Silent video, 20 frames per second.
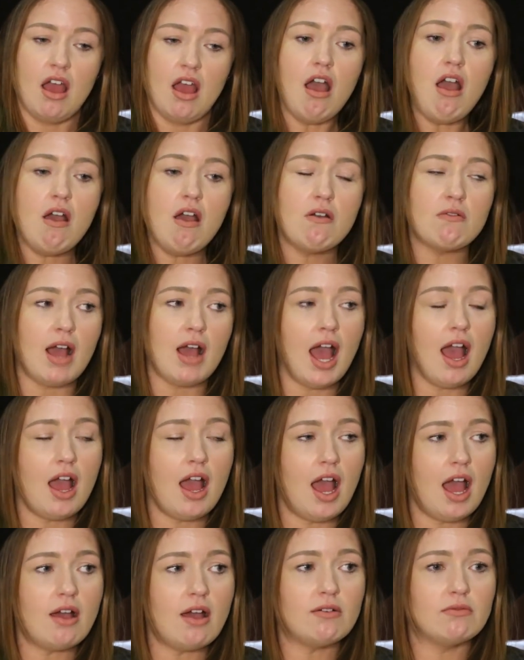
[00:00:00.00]
oh, how,
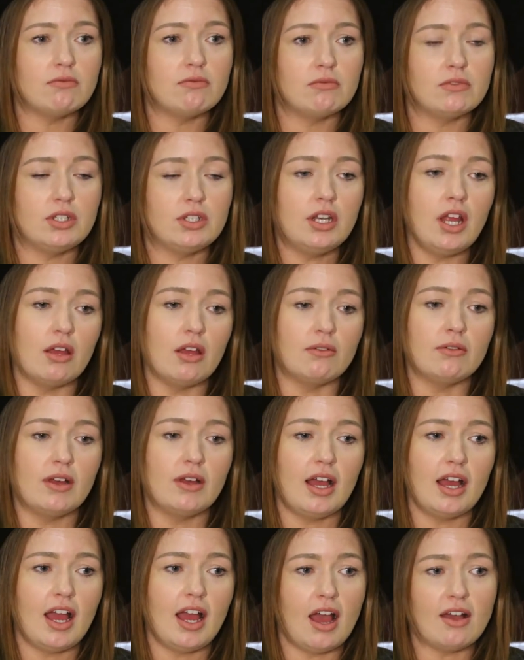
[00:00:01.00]
how you know,
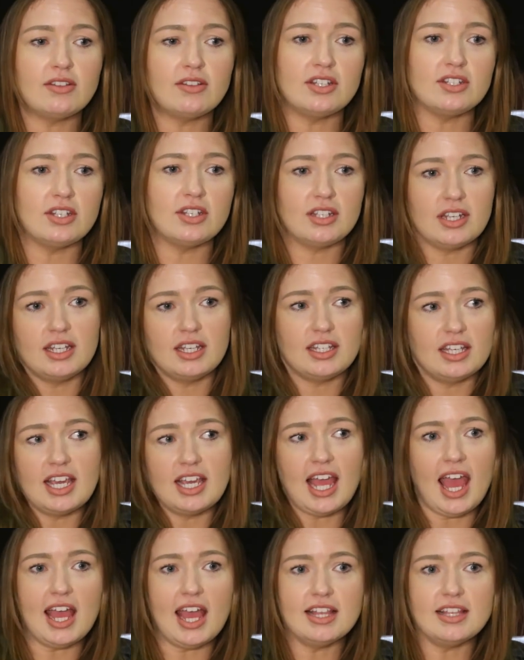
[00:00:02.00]
how did you,
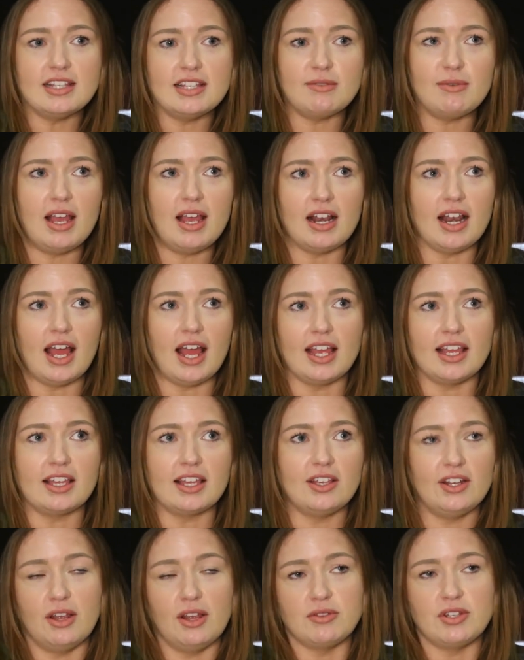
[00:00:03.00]
you get into it?
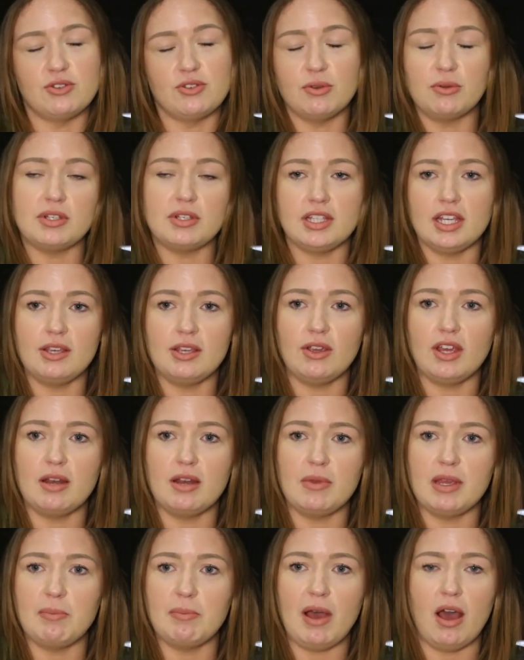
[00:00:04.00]
Like, you know, did you always think you're going
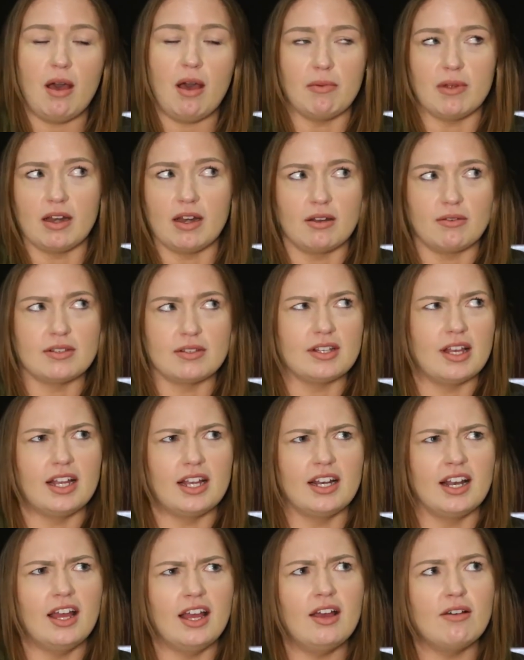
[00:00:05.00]
to be a barber? And I was
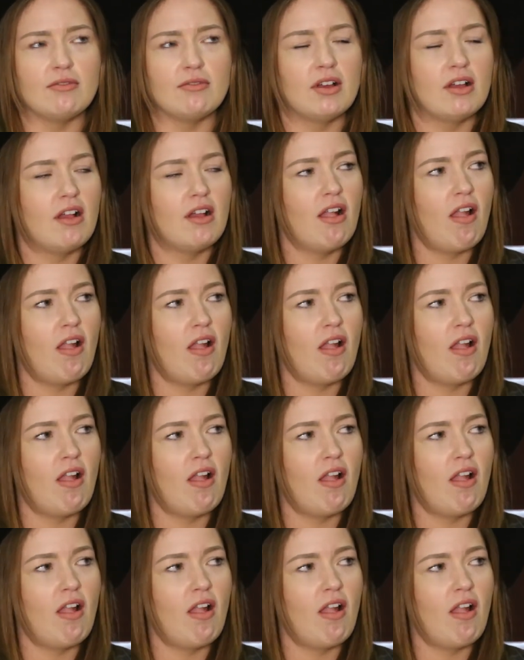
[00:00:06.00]
like, no.